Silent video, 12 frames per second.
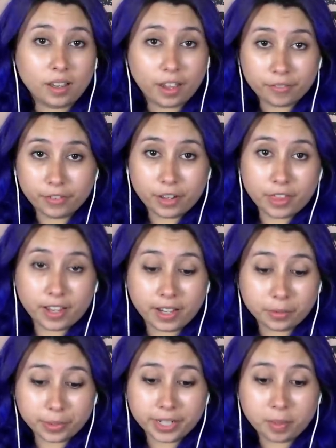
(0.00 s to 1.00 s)
everything
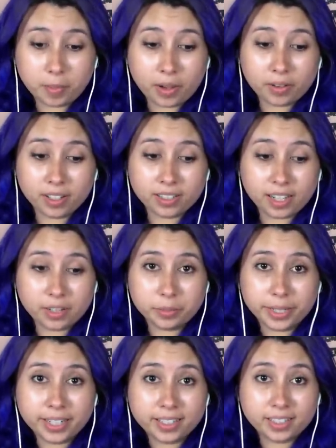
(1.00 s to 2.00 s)
I read about it, I
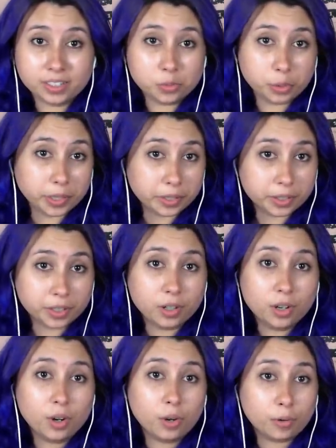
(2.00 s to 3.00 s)
read it in
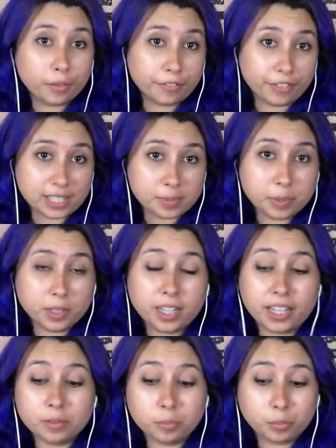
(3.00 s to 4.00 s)
Twitter or Facebook,
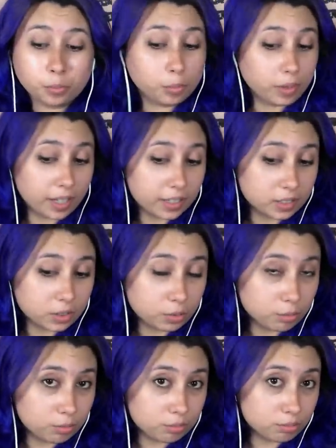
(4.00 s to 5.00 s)
and like
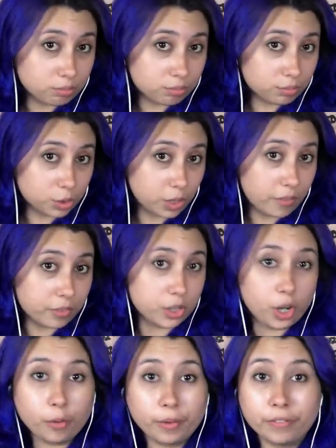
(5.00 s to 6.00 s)
you never
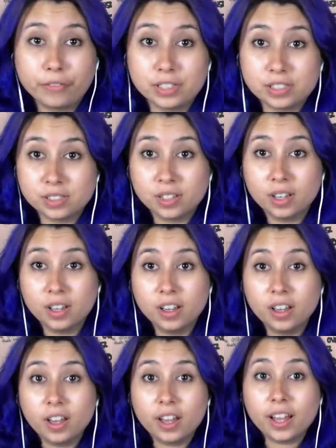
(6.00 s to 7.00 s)
know if it's
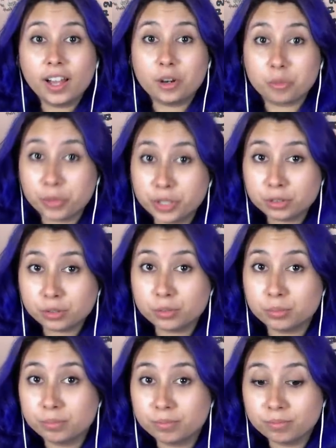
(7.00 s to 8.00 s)
a
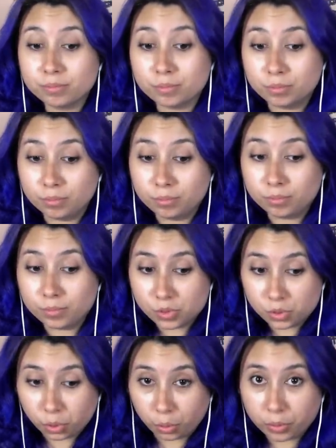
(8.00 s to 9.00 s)
real
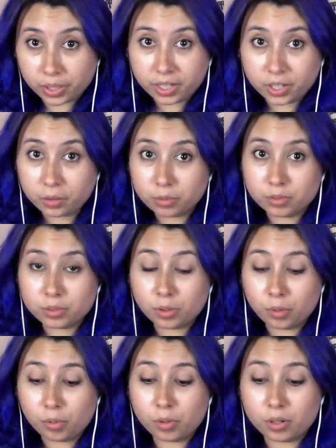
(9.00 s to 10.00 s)
story news
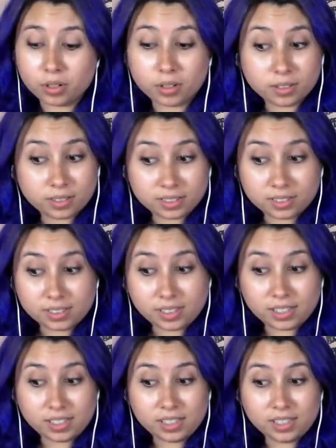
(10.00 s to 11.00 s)
or
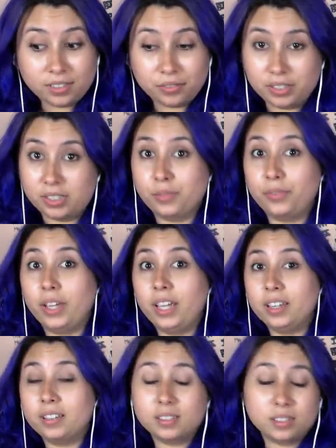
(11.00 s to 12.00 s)
if it's
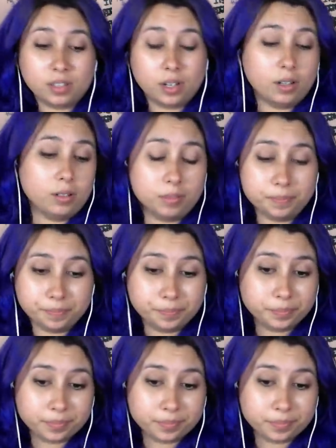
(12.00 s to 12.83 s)
fake, so